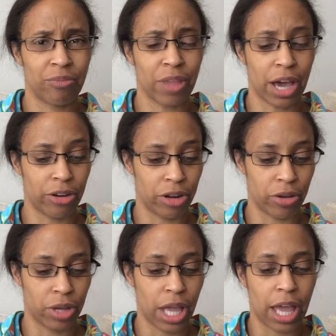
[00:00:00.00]
I don't know.
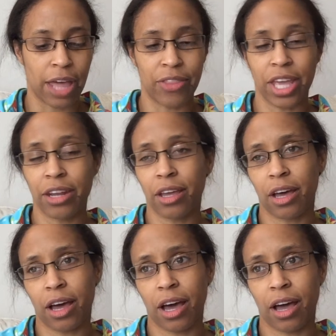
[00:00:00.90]
And then
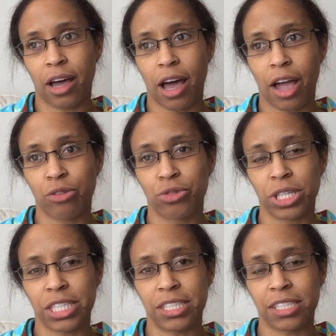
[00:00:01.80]
I
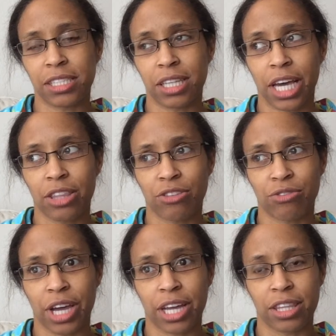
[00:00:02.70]
really dislike the
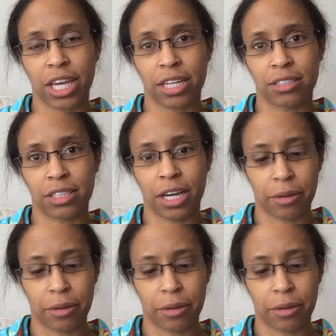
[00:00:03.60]
fact that